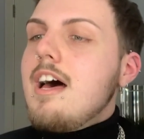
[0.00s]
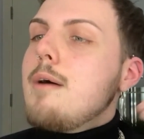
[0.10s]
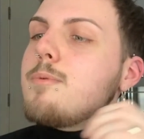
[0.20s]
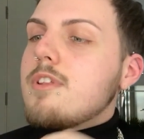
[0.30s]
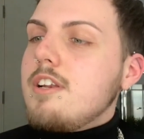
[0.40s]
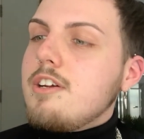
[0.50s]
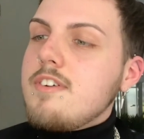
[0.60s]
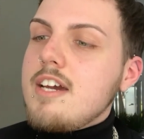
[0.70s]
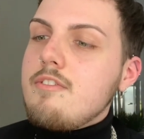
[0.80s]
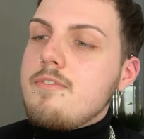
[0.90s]
I bought the
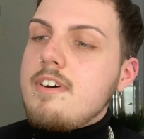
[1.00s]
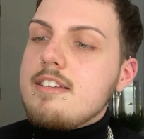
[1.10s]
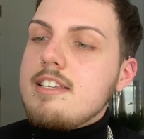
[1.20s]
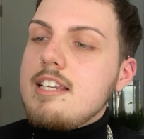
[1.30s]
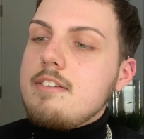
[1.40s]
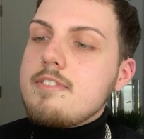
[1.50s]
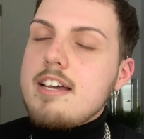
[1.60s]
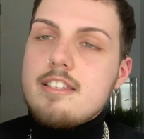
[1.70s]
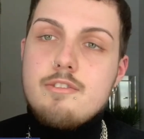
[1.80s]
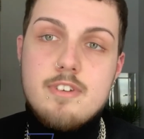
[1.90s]
L'Oreal Vitalift
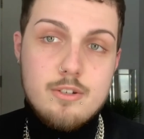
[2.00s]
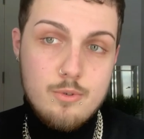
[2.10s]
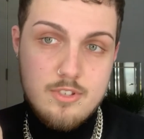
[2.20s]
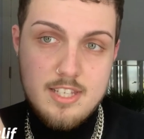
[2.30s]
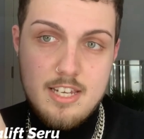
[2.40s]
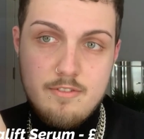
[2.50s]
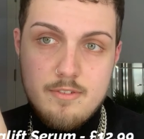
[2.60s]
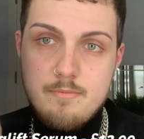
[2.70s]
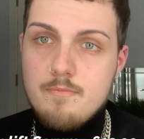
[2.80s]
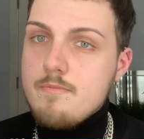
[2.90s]
Anti-Wrinkle
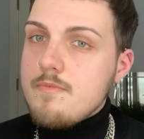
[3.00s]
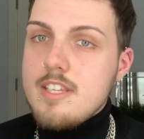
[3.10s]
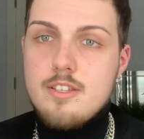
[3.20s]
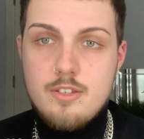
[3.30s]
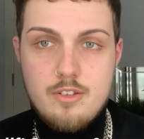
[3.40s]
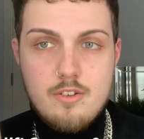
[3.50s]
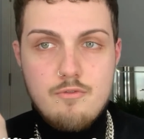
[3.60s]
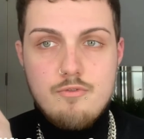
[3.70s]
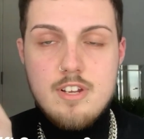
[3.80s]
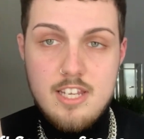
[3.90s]
Serum. This is
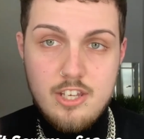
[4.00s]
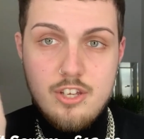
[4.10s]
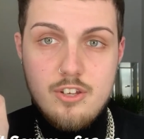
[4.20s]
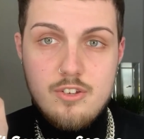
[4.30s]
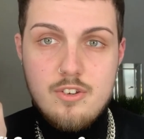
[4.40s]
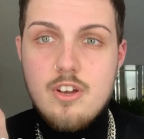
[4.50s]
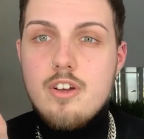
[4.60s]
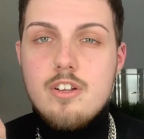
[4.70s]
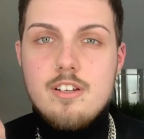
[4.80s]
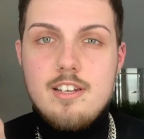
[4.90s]
really cute.
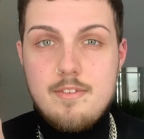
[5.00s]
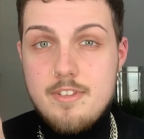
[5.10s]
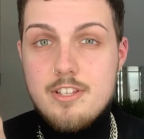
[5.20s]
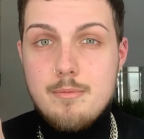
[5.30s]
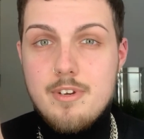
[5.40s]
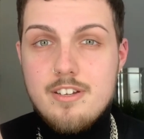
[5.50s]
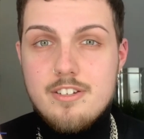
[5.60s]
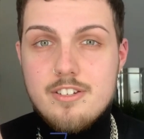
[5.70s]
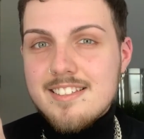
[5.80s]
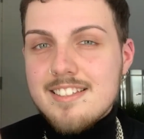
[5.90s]
Love this so
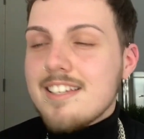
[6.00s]
much.